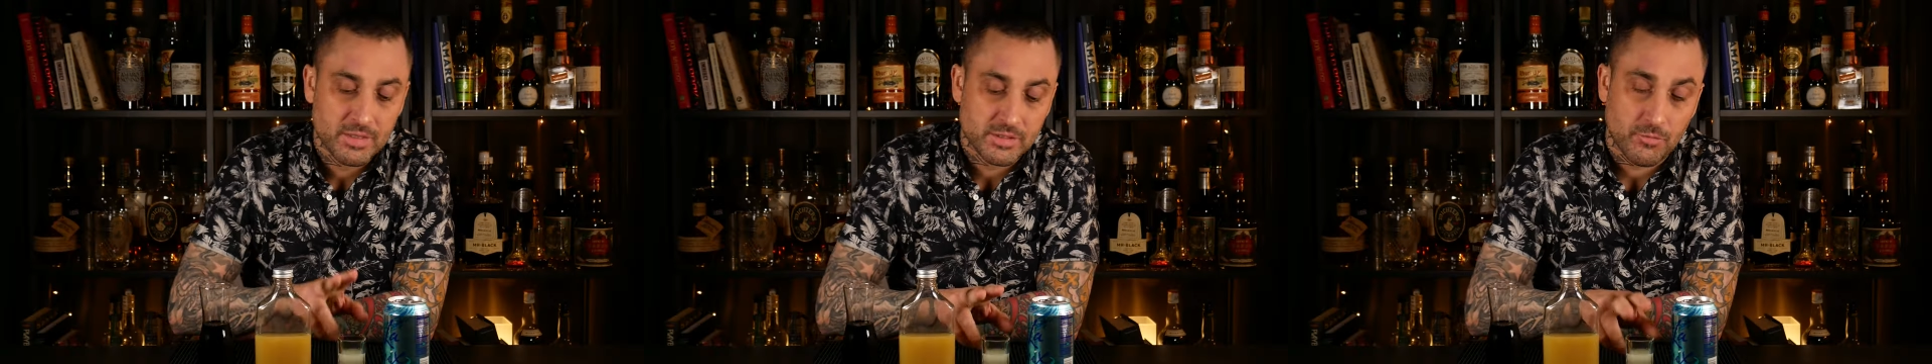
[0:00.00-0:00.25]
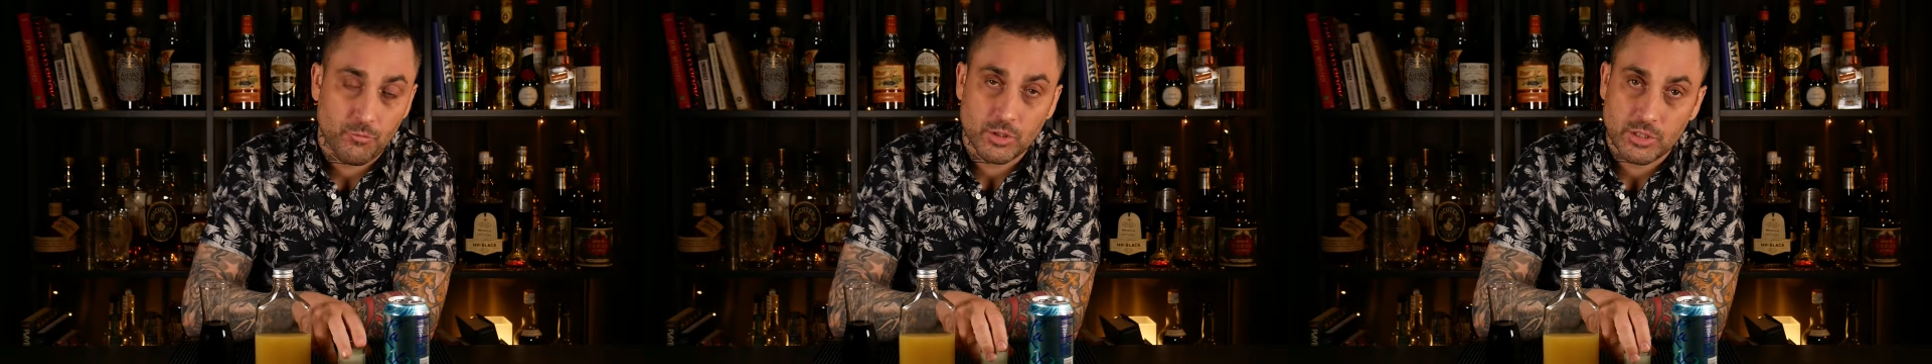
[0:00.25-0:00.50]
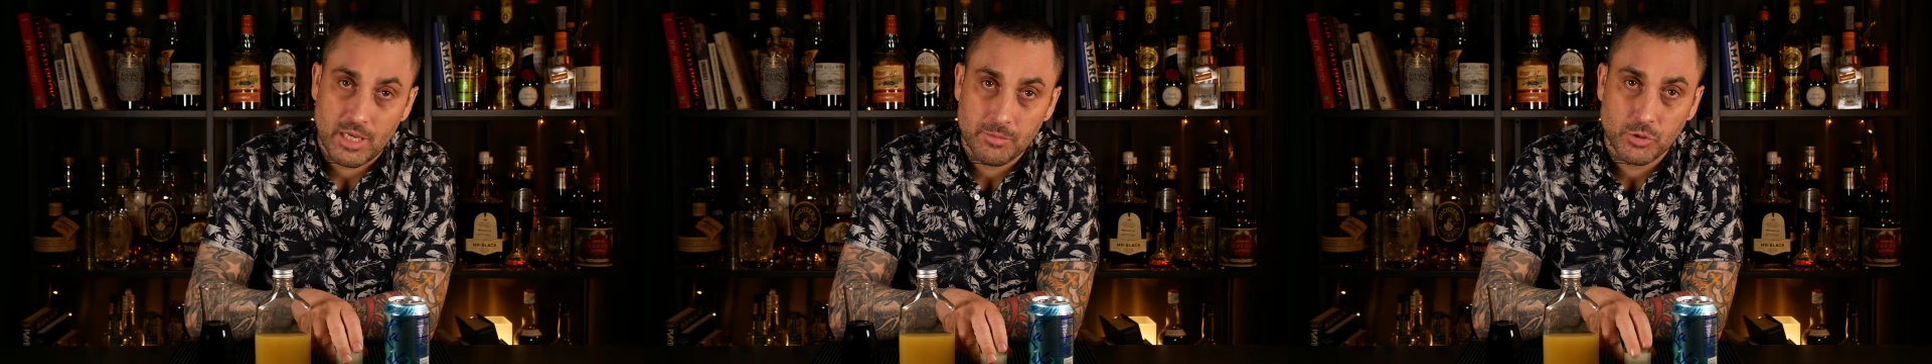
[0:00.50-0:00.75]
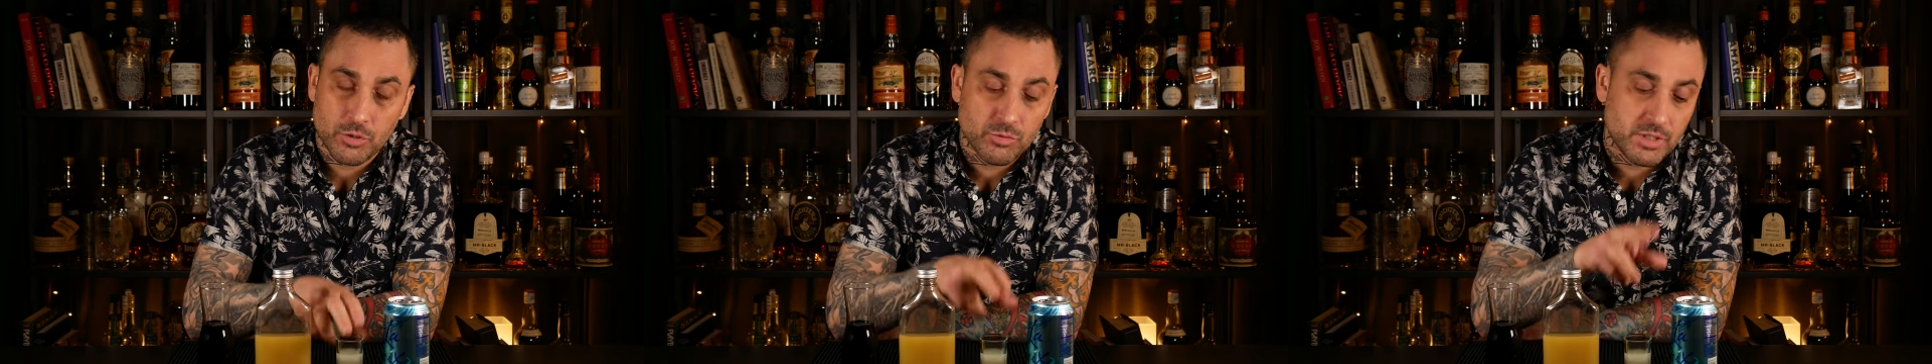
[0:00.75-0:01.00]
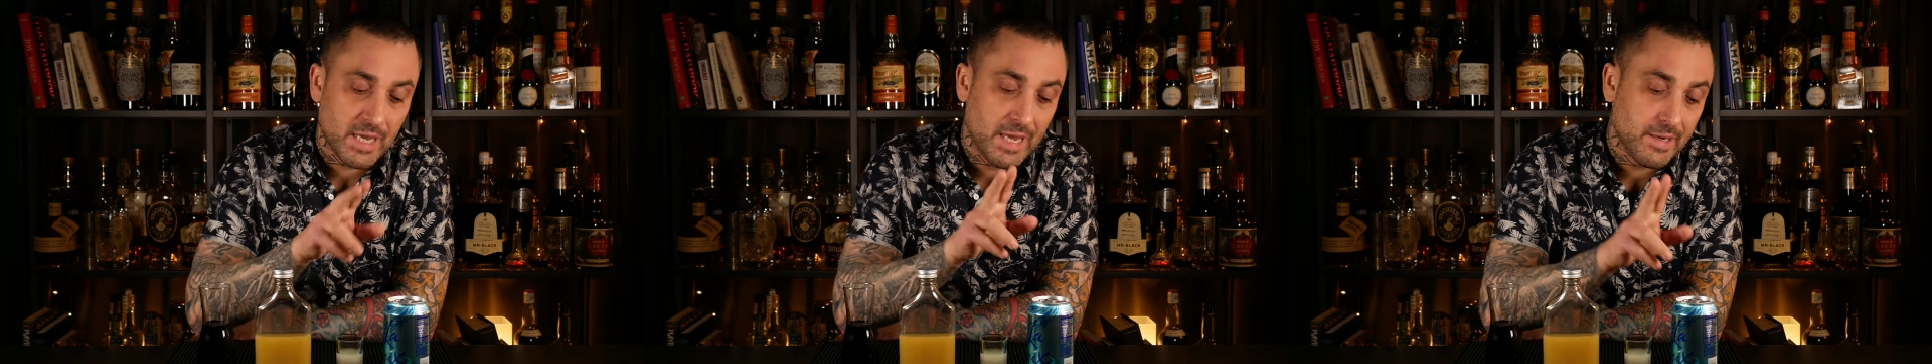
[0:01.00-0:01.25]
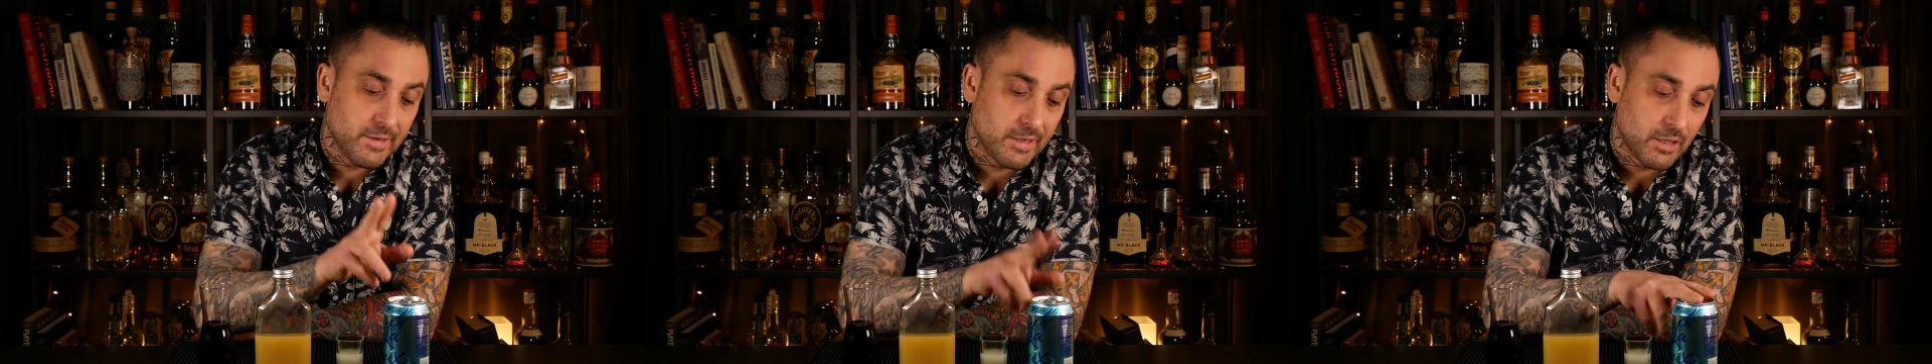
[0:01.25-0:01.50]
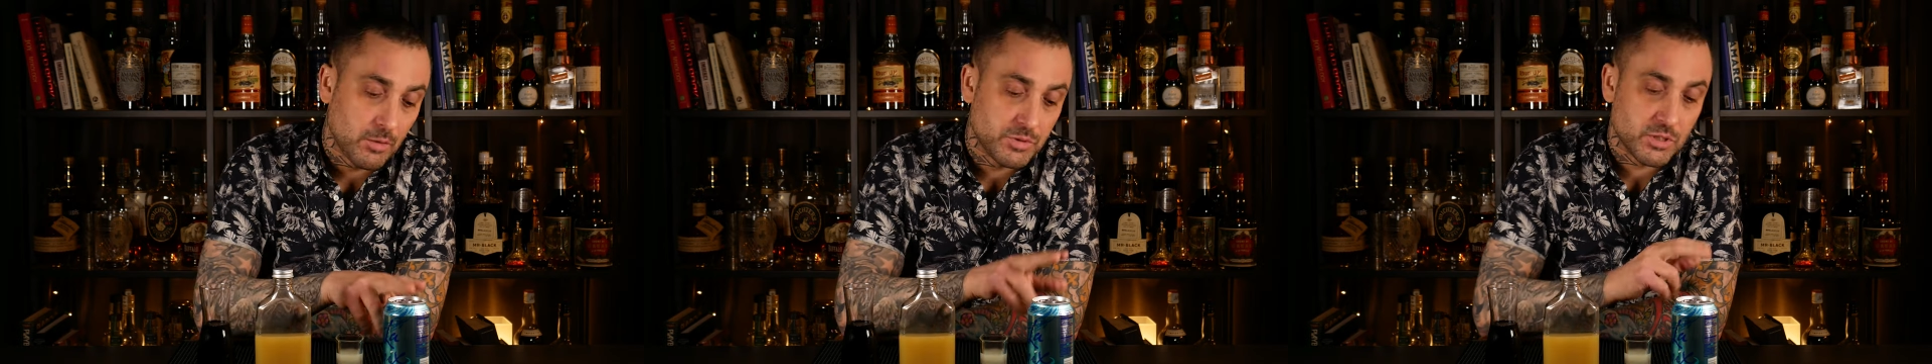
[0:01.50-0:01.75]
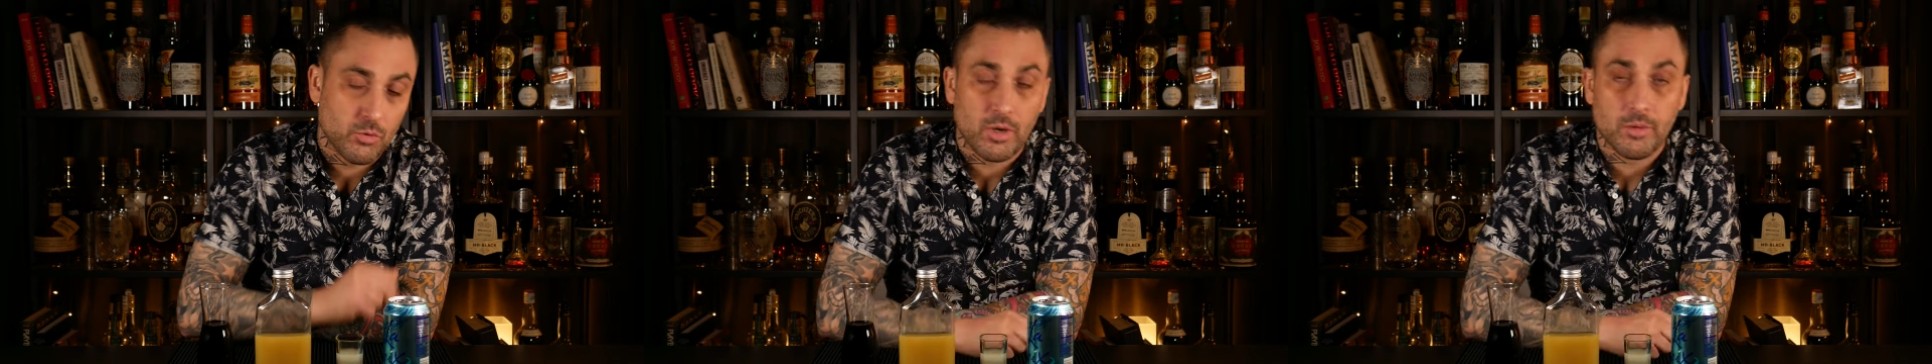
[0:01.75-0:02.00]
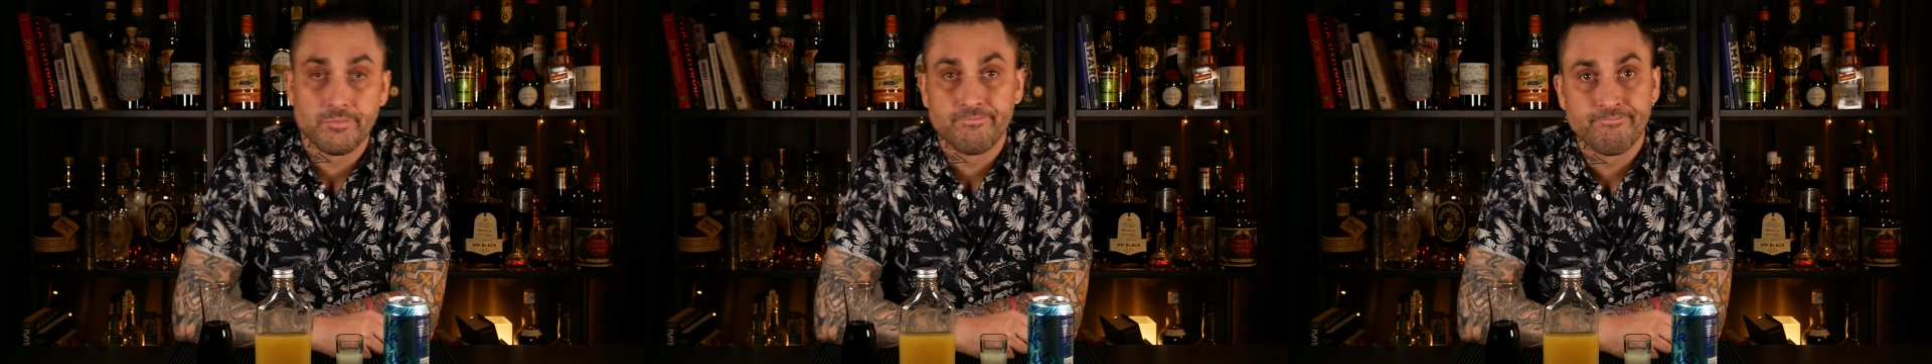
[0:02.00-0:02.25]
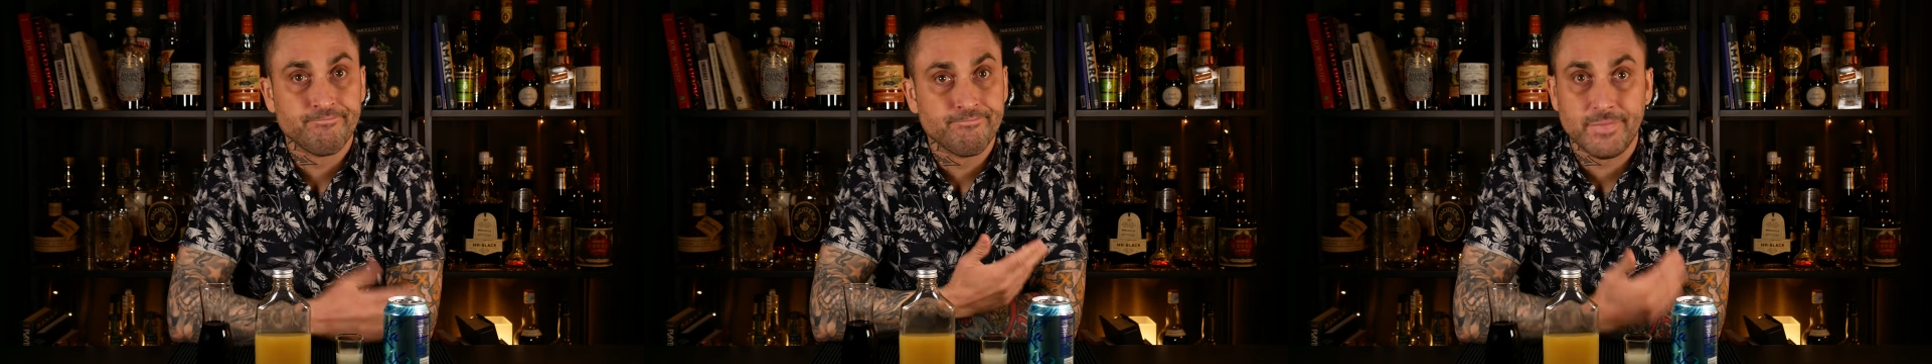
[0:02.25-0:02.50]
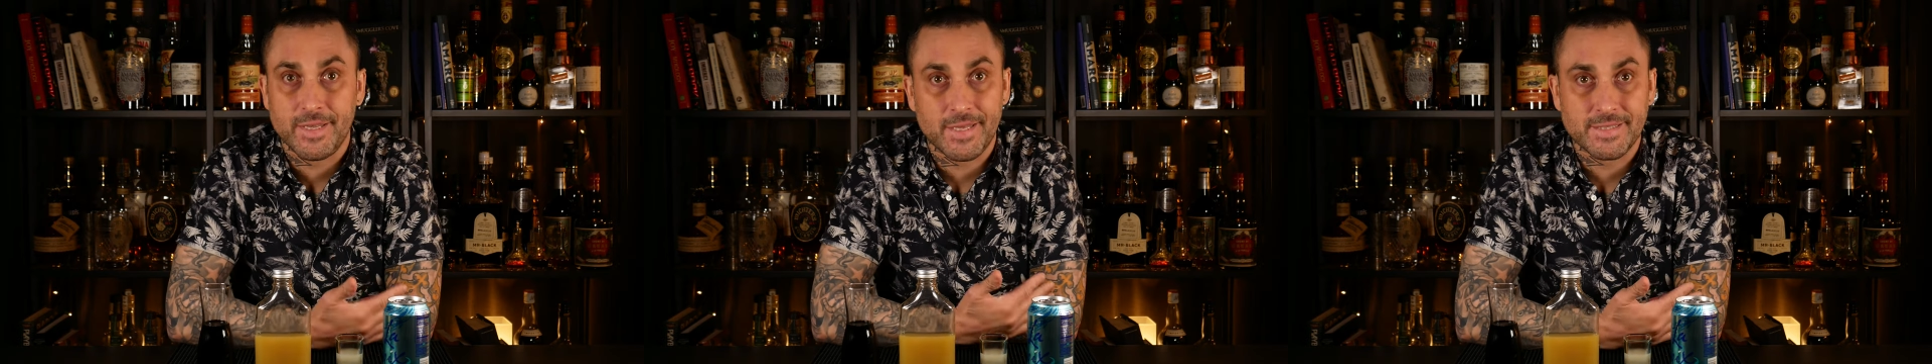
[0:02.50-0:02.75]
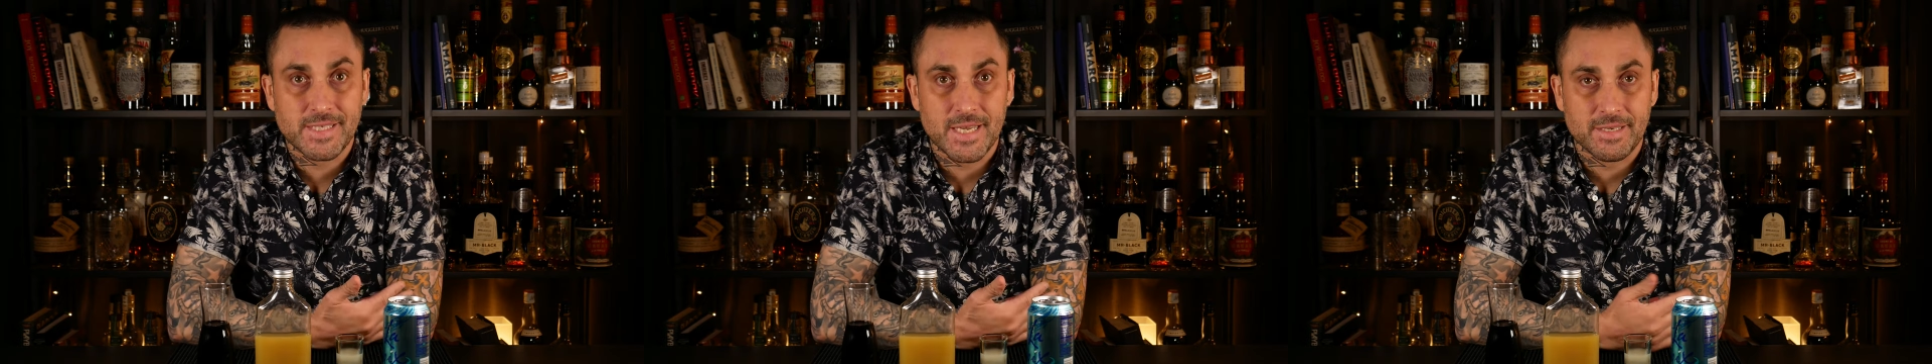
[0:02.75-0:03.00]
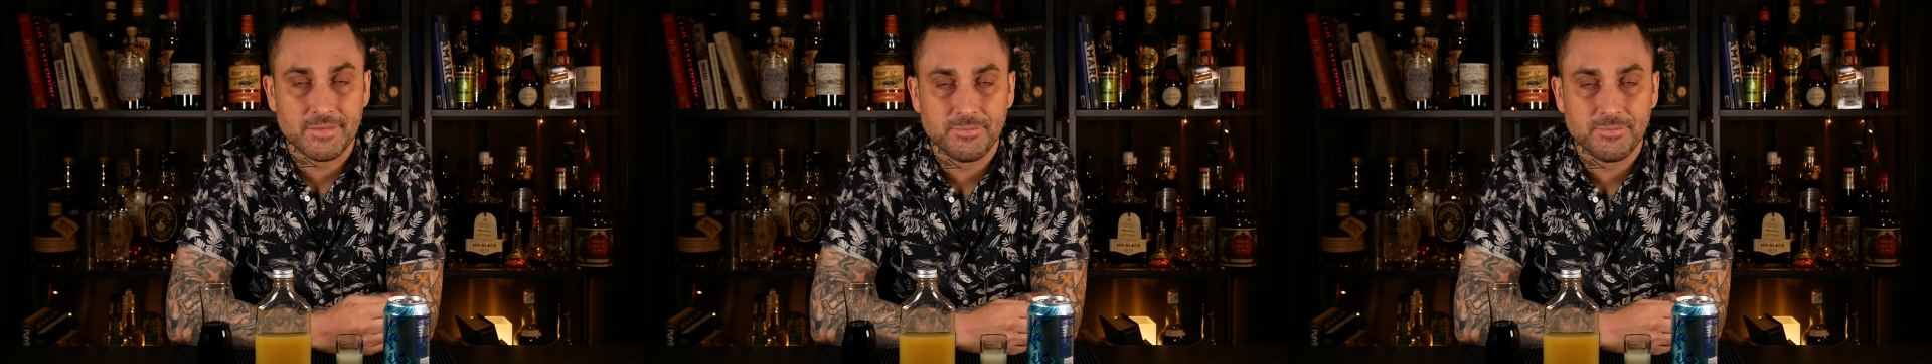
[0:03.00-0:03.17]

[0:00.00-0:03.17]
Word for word: Some fresh lime juice and club soda. And that's it.